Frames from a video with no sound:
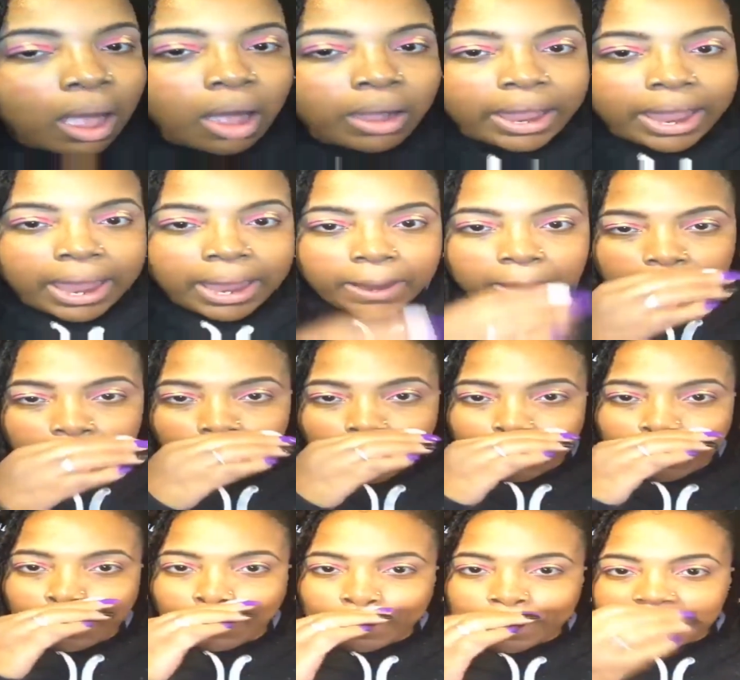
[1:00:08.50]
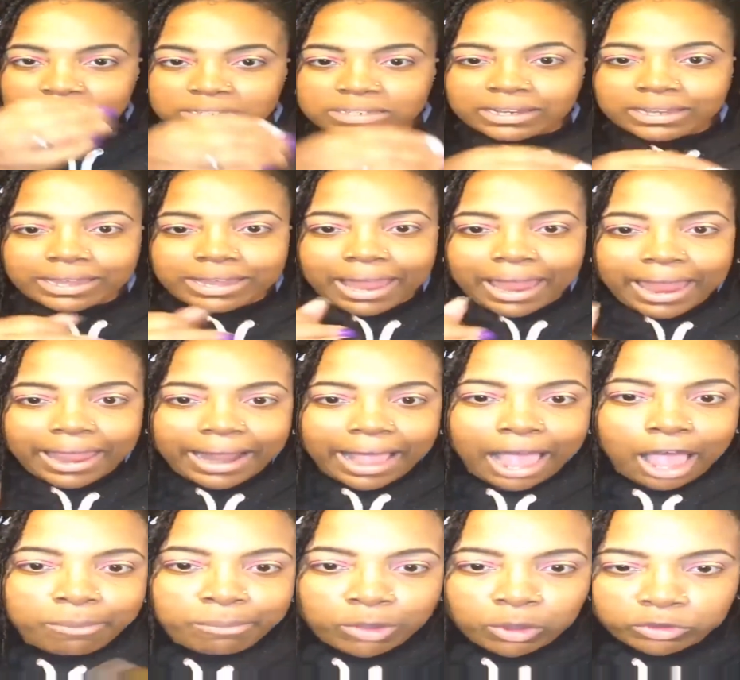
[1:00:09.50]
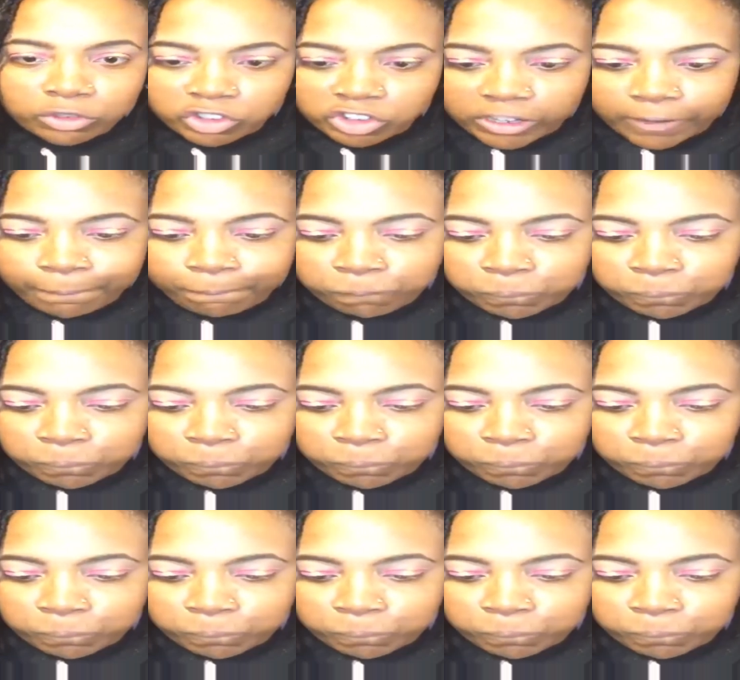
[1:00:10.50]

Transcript: Okay? So this is the cat eye motion.